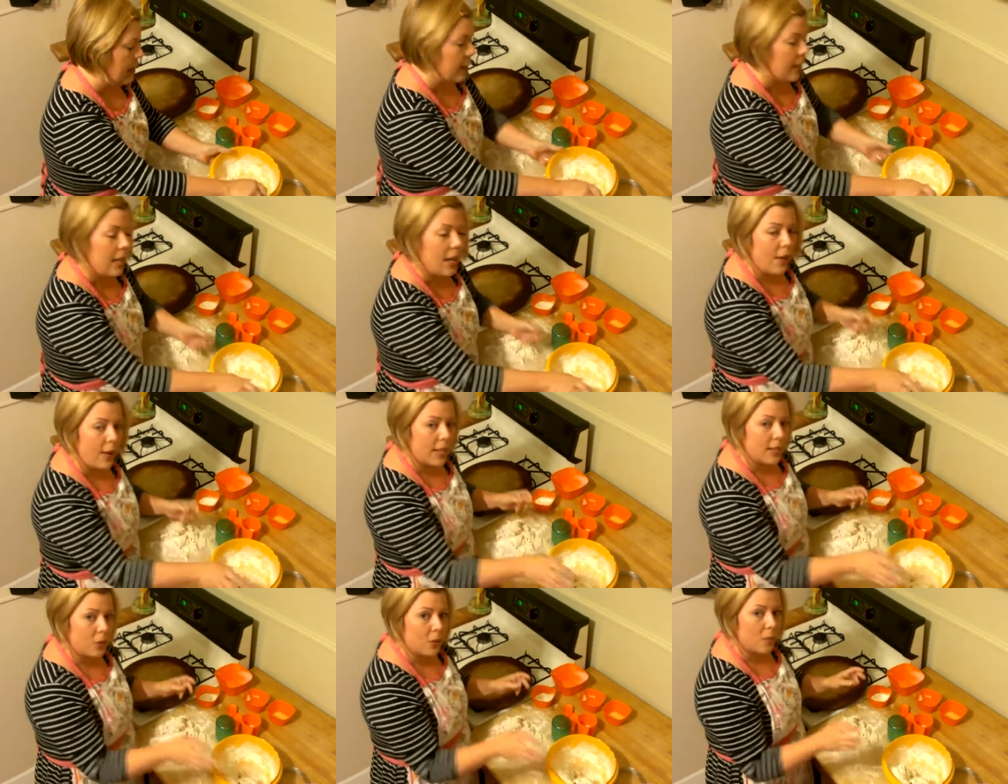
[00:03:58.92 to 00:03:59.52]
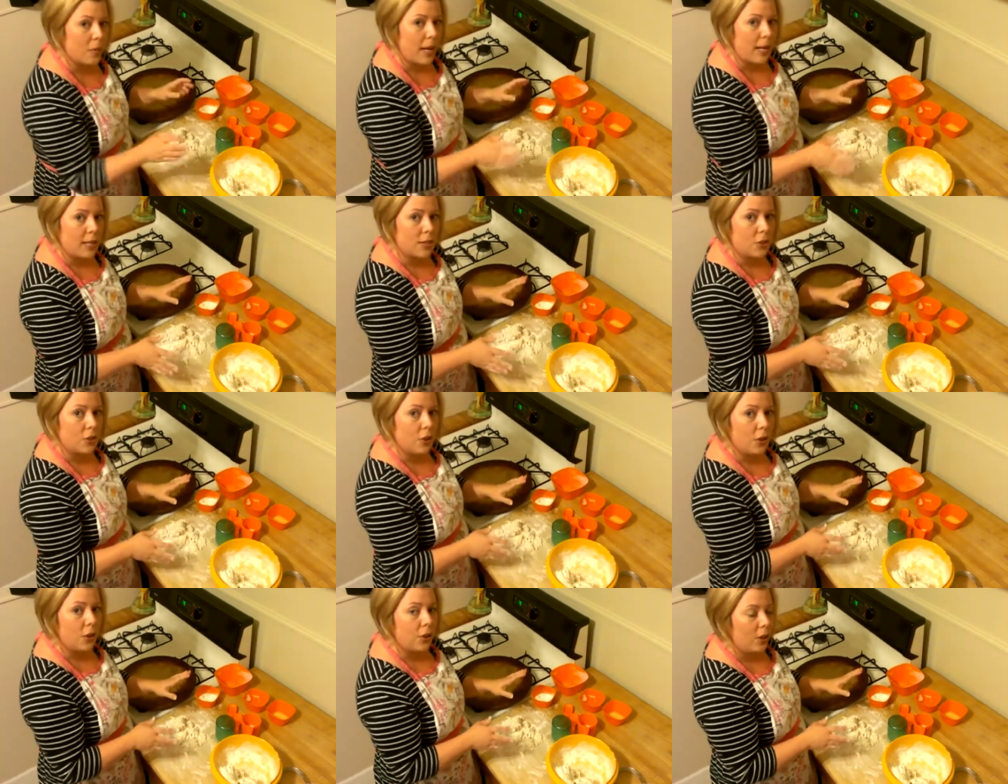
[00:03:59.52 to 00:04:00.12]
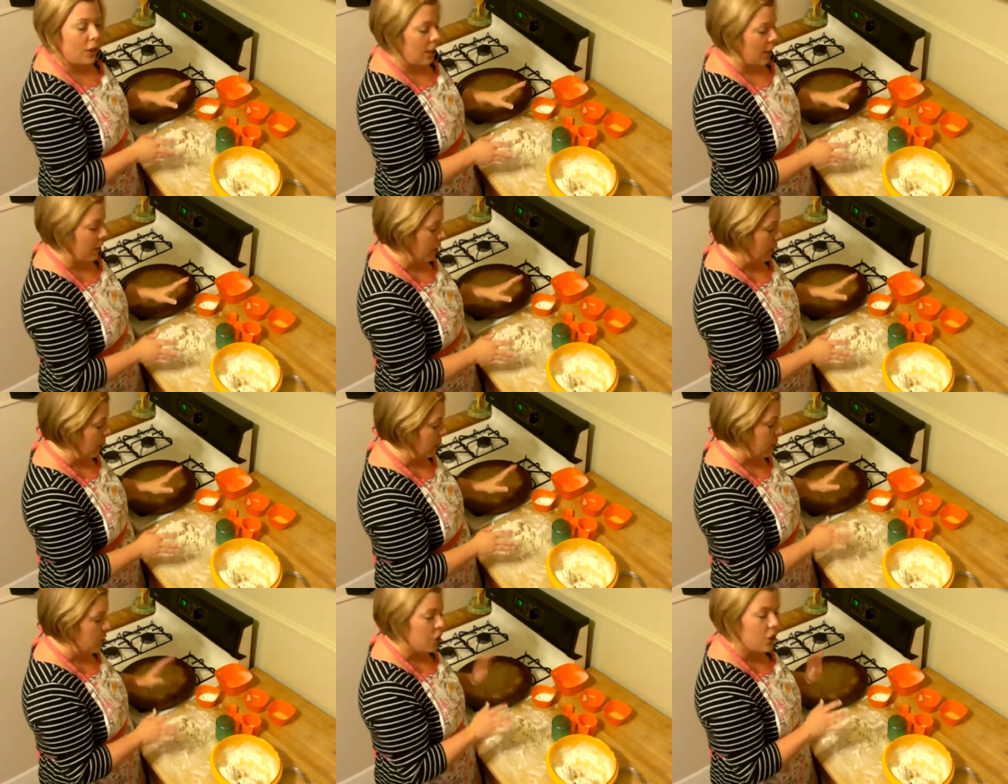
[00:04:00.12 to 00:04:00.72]
Now, as I reminded you
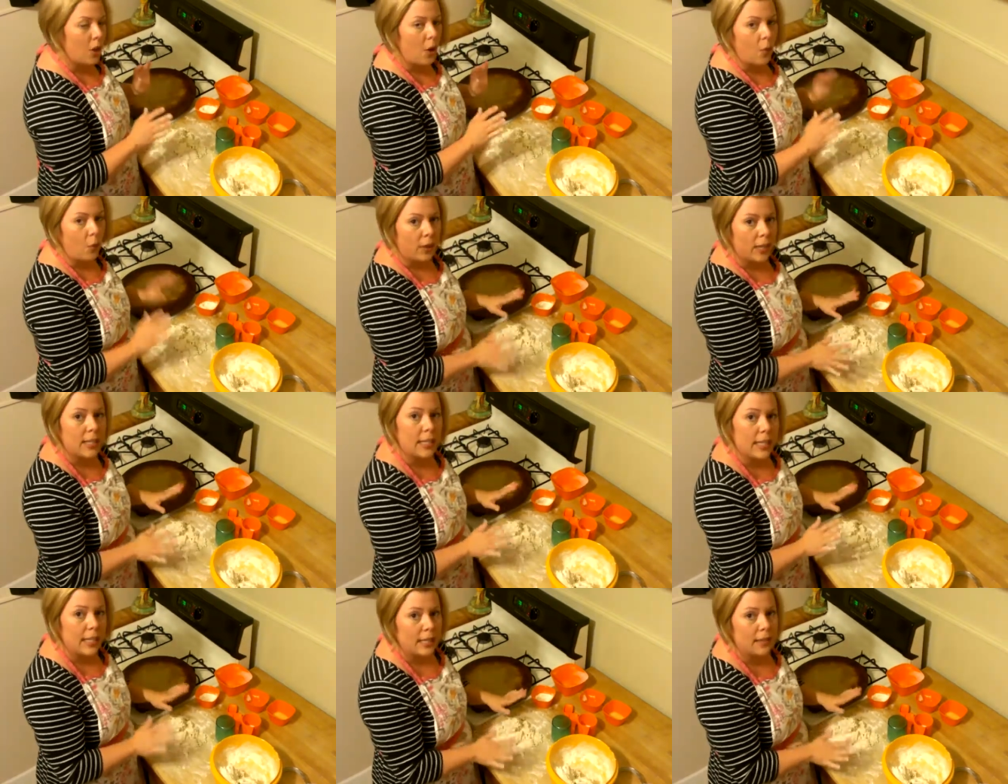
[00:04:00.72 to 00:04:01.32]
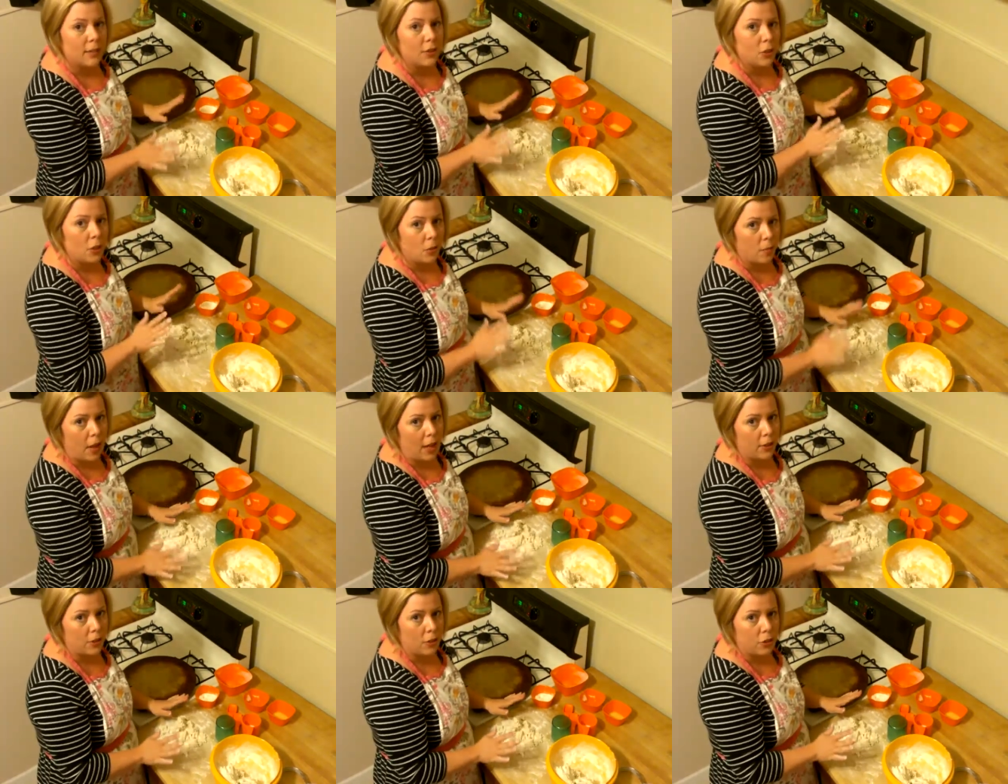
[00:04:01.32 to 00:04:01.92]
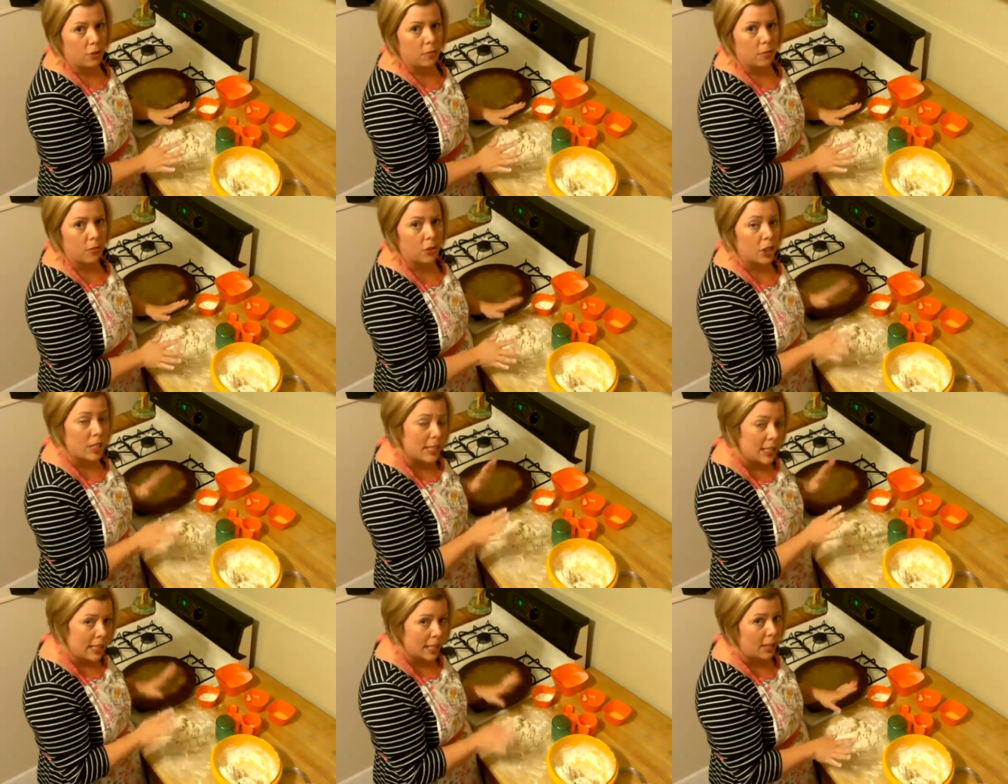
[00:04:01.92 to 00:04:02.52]
earlier, you don't want to knead too much.
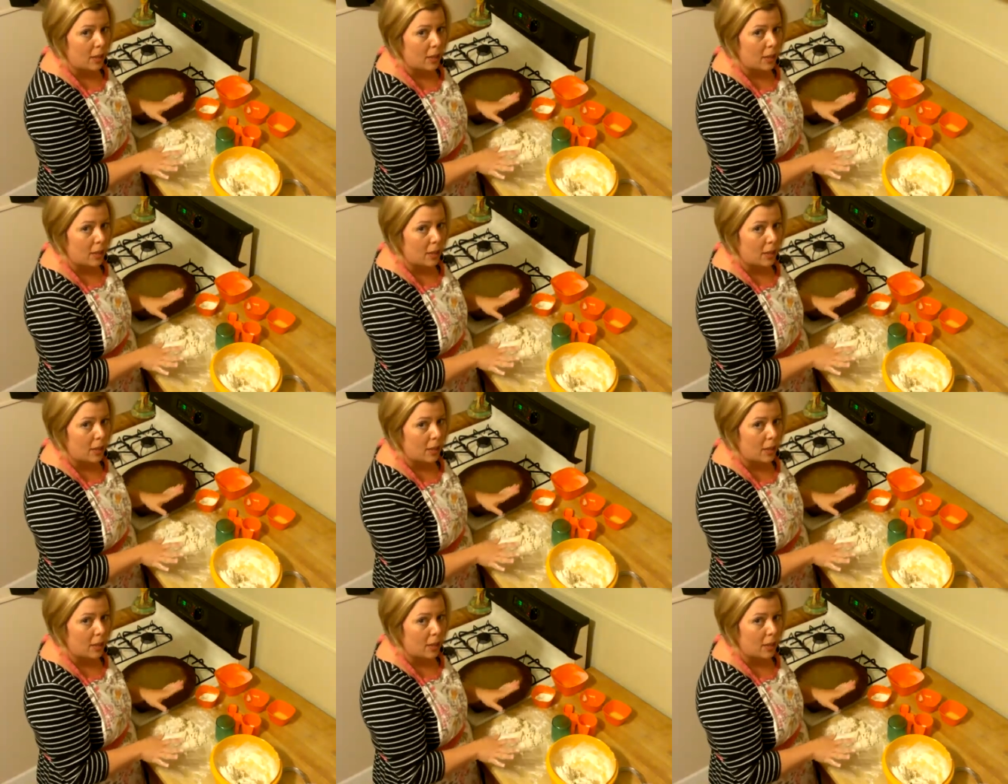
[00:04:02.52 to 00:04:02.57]
Just a